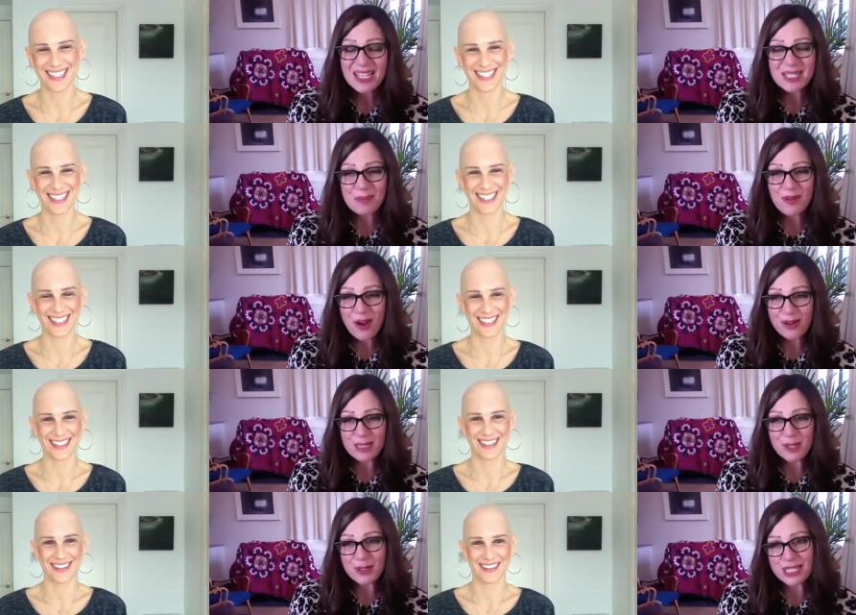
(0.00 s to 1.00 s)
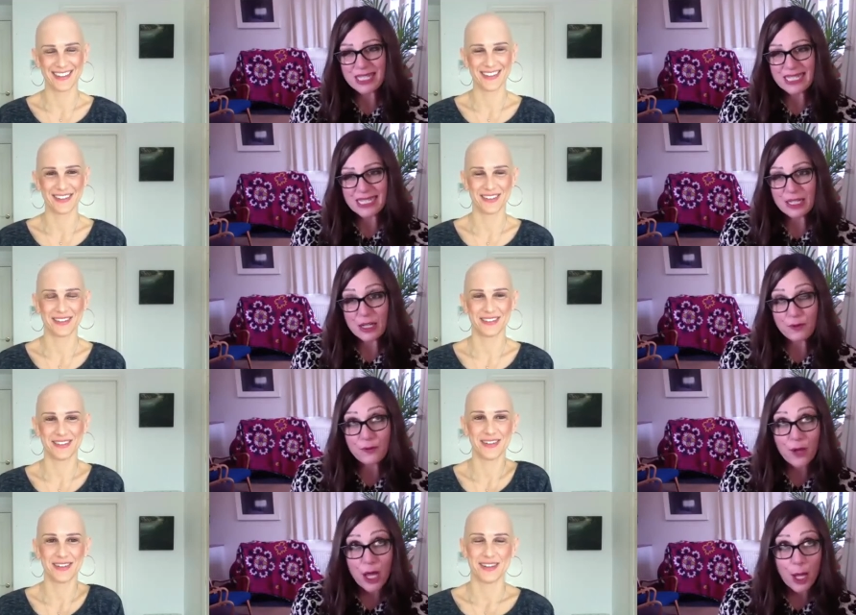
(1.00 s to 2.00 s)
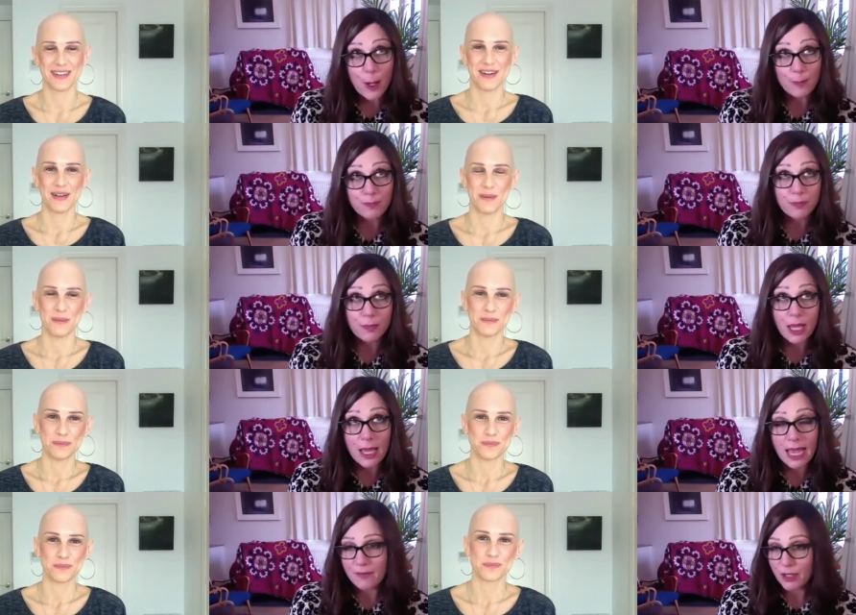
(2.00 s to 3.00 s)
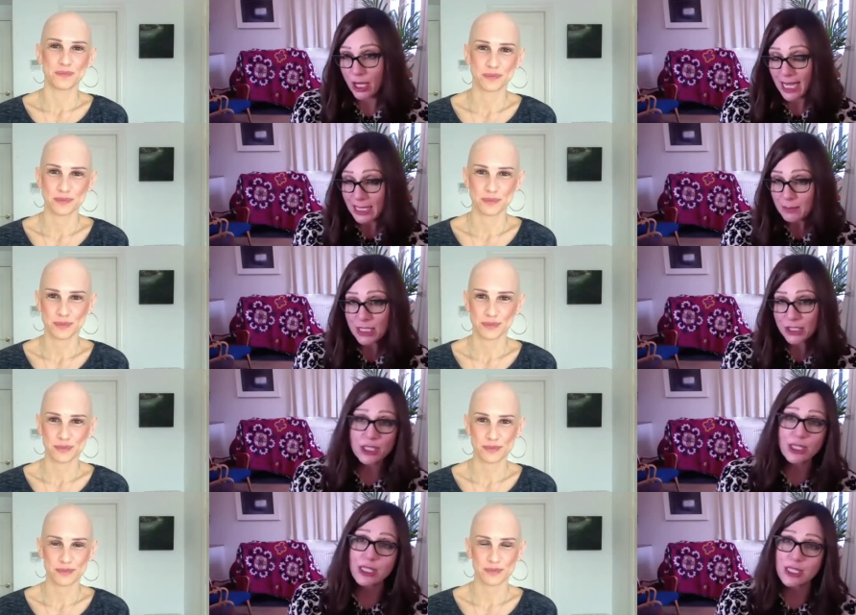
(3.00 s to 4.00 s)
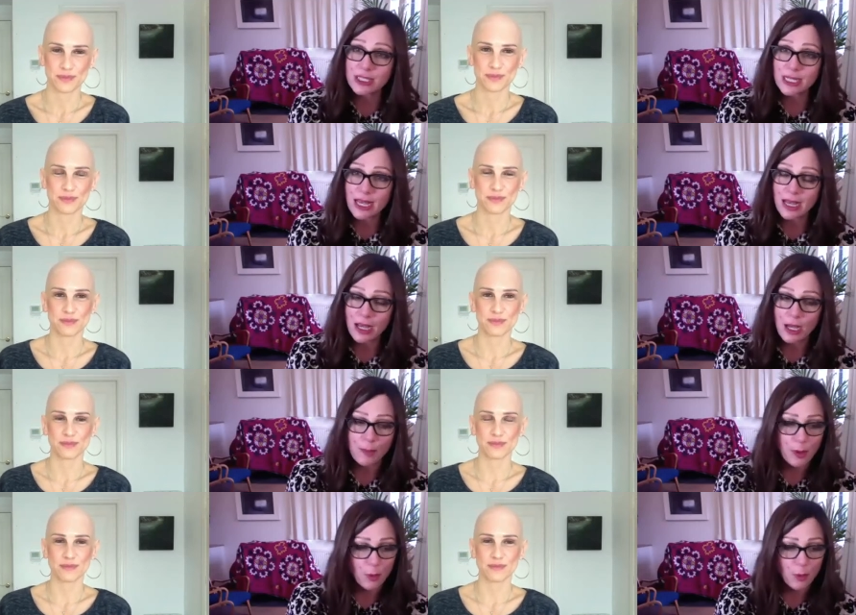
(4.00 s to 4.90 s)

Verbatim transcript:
Speaker 1: some of her experiences of um, having her head measured, um, the